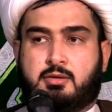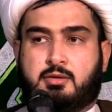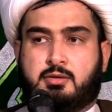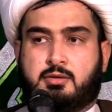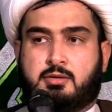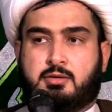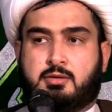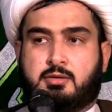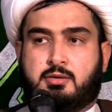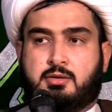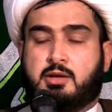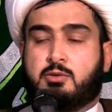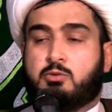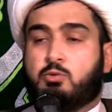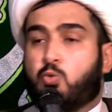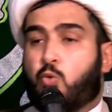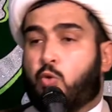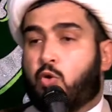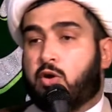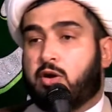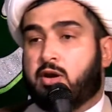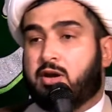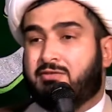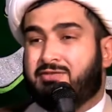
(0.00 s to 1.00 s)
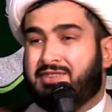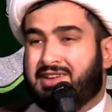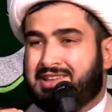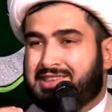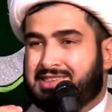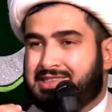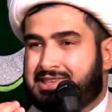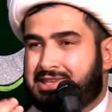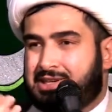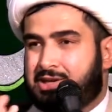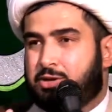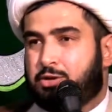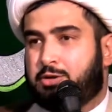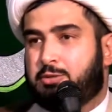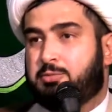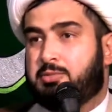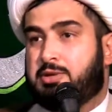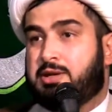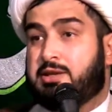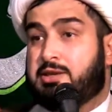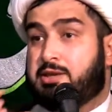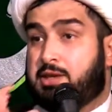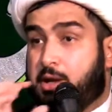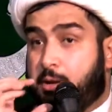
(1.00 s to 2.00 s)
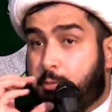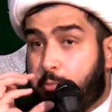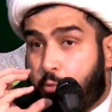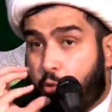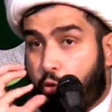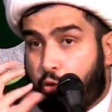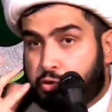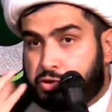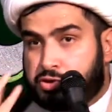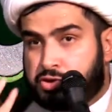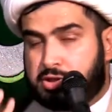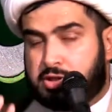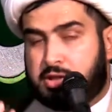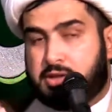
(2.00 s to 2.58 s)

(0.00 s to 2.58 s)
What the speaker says: The word of endearment, the emotion,